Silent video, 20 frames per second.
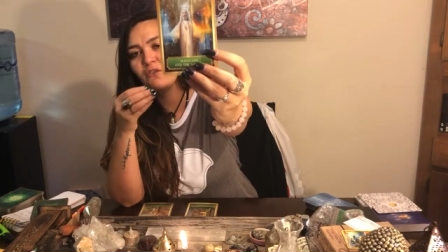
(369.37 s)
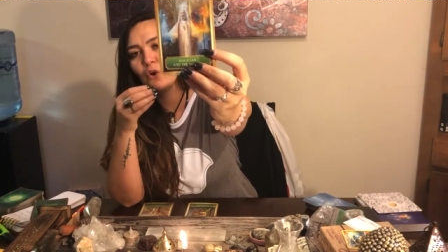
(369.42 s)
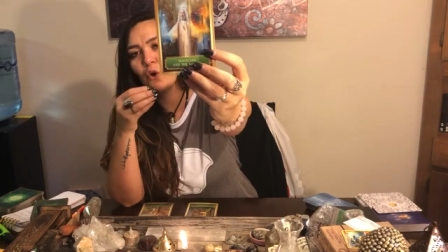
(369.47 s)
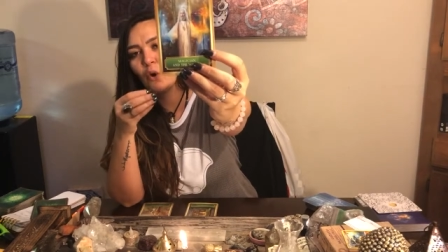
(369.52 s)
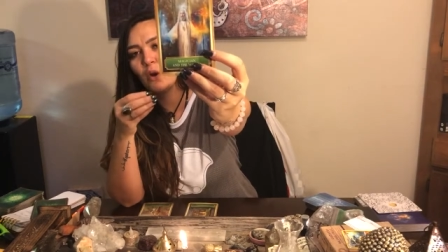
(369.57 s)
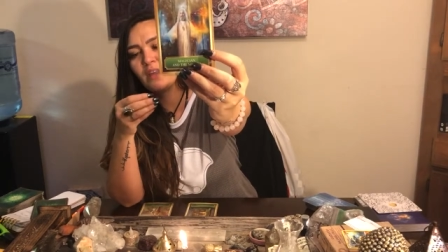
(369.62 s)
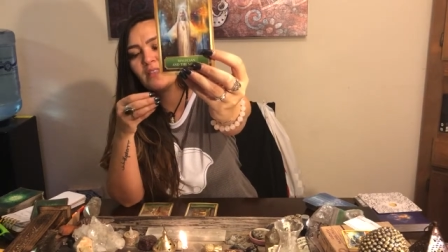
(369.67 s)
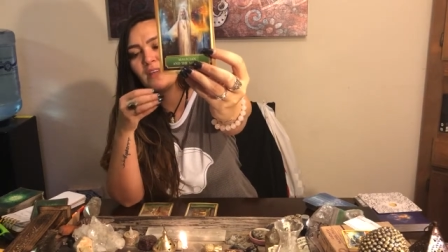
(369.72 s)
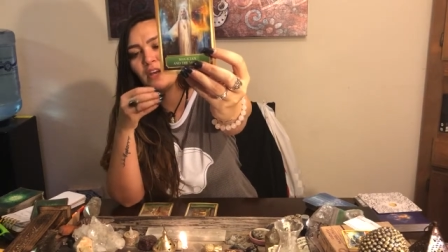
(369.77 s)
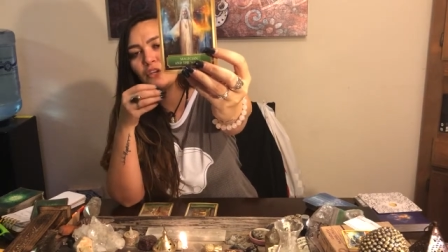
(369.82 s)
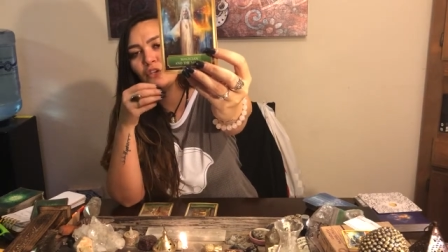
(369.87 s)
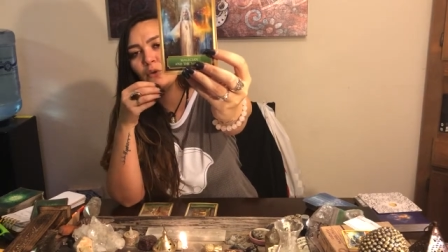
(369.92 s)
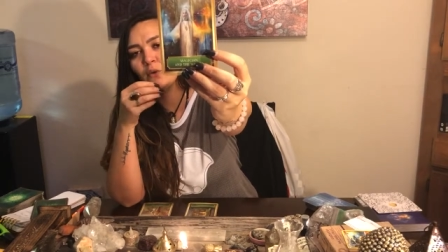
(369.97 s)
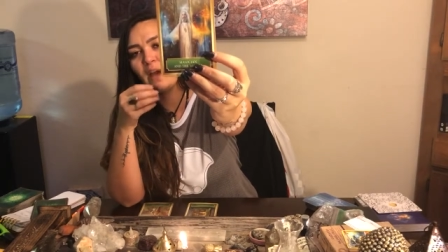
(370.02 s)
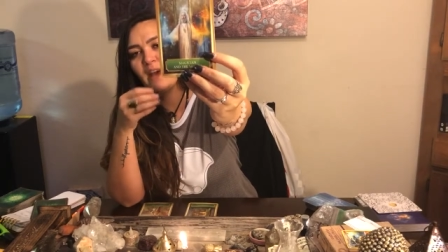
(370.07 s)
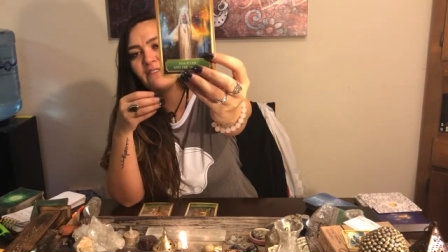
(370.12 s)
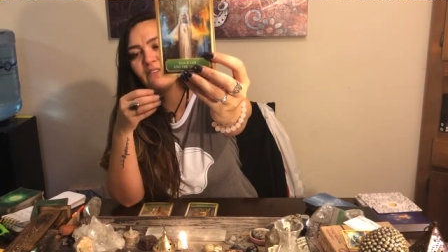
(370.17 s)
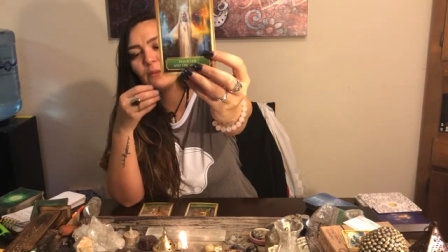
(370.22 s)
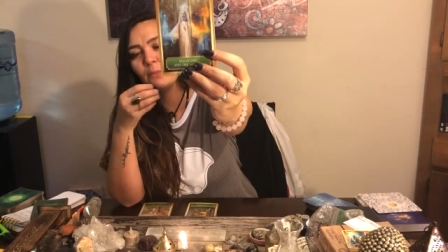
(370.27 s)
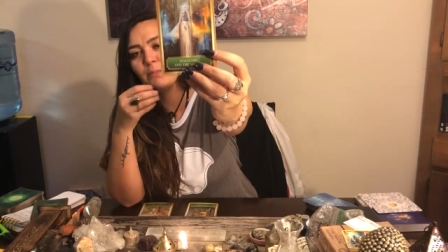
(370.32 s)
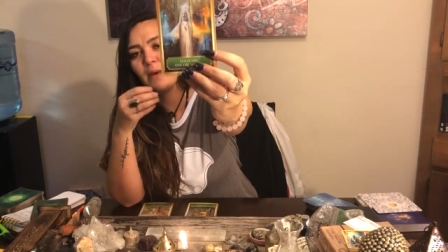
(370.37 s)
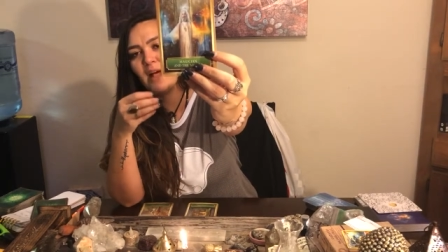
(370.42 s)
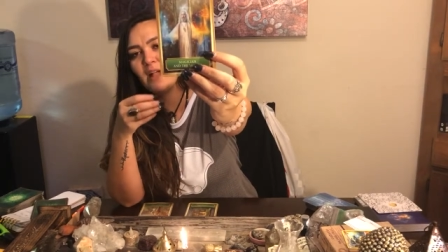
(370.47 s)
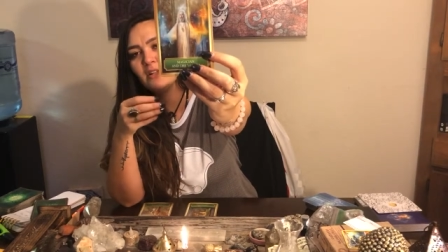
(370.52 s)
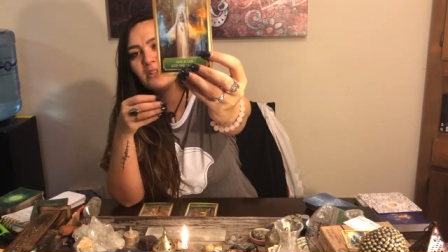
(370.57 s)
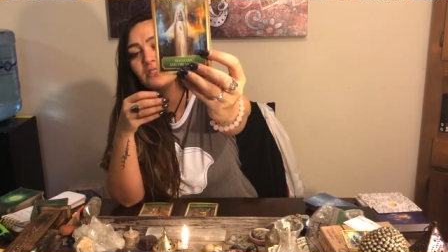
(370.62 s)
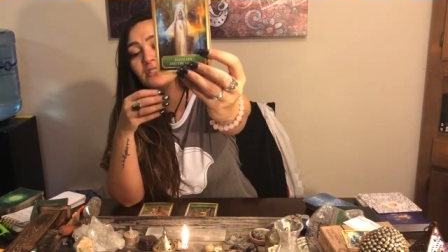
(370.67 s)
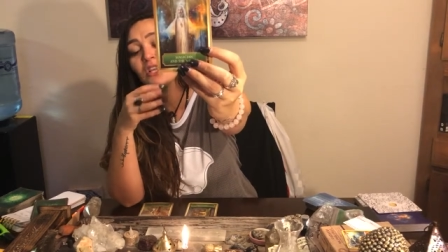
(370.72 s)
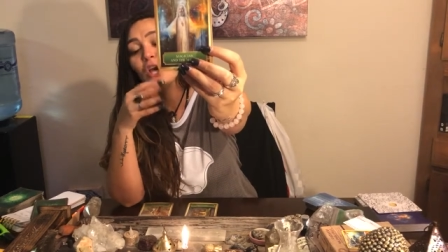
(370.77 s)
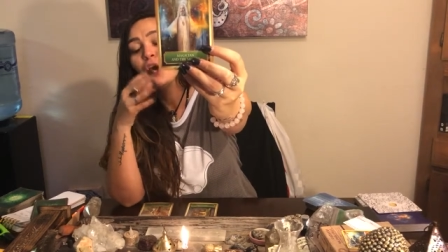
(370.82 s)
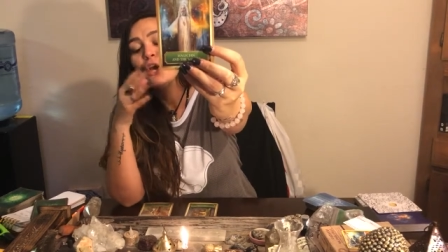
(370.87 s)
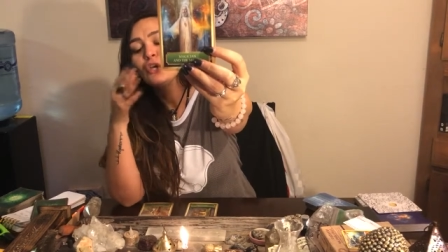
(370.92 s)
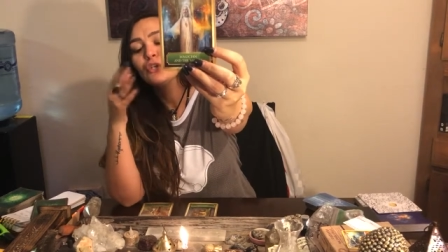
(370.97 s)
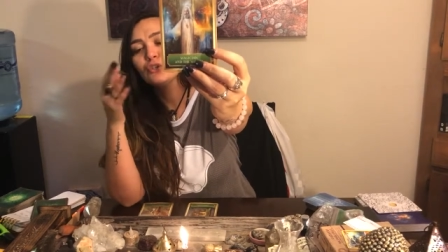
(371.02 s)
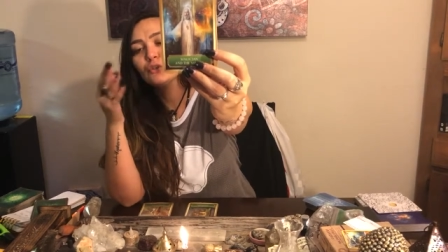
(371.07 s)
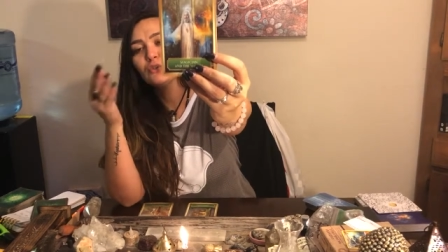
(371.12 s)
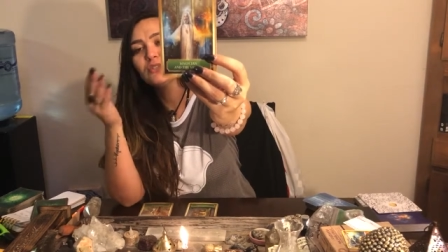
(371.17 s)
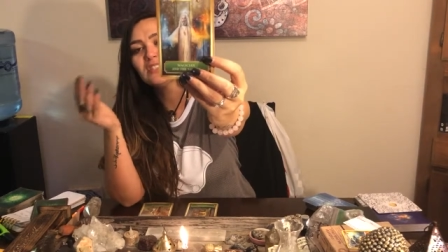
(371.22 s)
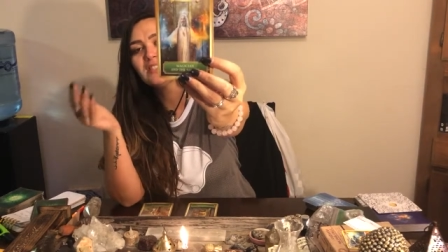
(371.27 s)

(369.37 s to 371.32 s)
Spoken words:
knowing that you have the balance to